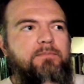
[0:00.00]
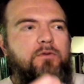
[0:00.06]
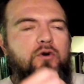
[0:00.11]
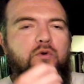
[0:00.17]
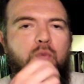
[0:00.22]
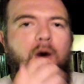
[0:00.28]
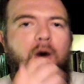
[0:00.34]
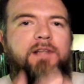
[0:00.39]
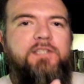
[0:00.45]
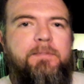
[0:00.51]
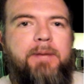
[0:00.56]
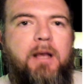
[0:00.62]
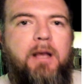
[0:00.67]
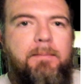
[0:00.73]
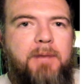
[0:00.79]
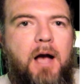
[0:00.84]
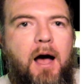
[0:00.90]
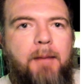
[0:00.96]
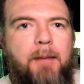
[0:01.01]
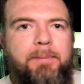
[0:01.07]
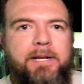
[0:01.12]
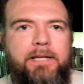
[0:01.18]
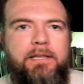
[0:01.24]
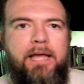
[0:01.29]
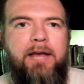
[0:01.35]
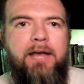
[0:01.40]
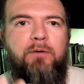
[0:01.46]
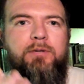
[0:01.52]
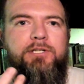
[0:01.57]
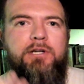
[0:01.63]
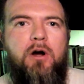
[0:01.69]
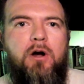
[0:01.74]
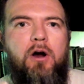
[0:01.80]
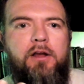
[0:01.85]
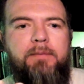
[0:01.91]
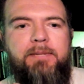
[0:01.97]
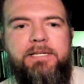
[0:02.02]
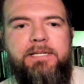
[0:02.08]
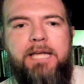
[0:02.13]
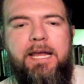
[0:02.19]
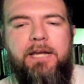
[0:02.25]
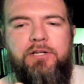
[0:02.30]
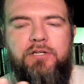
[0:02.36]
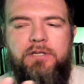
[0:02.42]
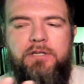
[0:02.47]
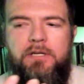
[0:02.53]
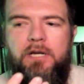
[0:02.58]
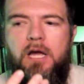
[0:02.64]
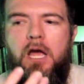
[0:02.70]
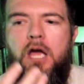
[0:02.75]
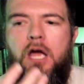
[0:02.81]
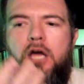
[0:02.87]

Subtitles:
wants to become competent in language and argumentation,